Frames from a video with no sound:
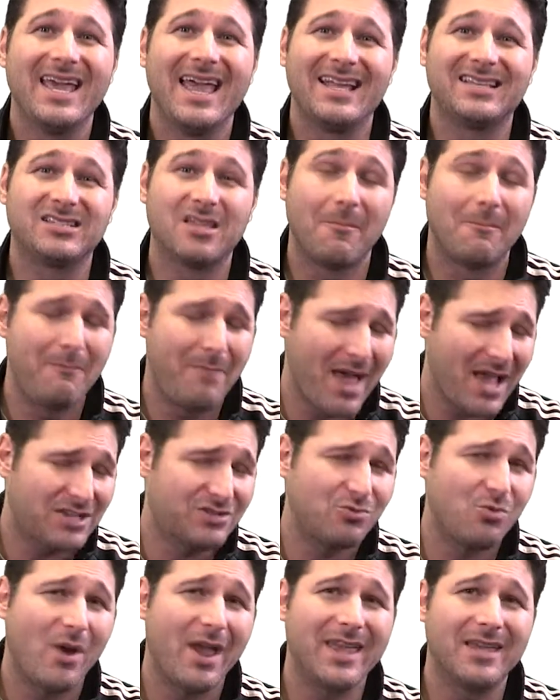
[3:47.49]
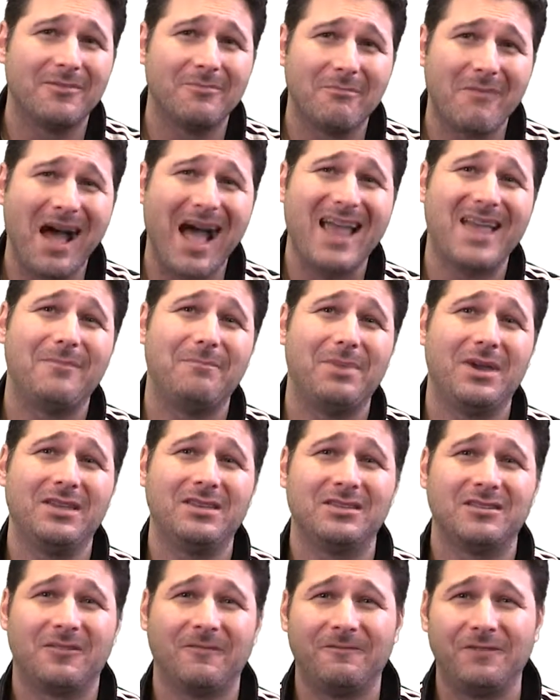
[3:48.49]
It's the best way, in my
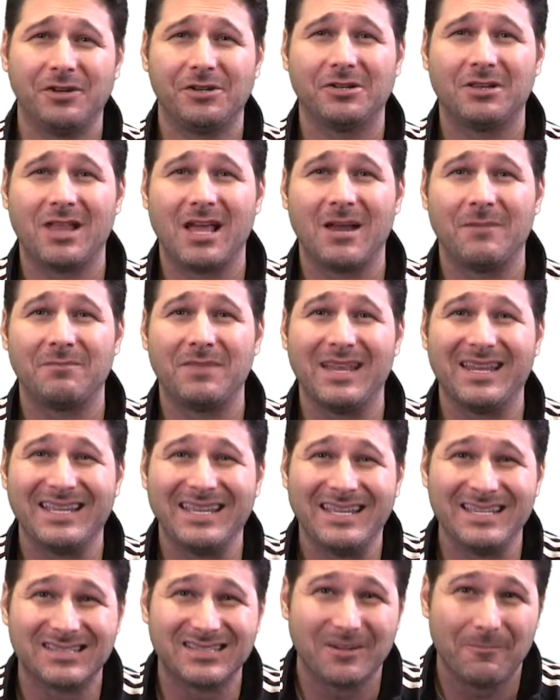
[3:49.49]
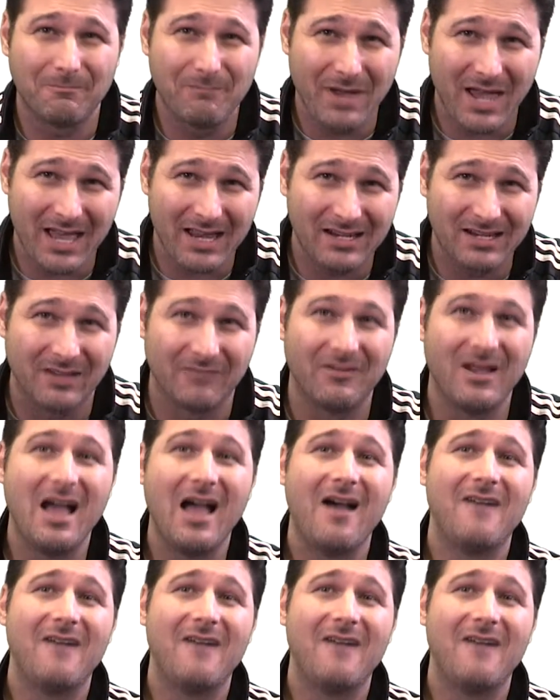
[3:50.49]
opinion, to field a lineup that is competitive.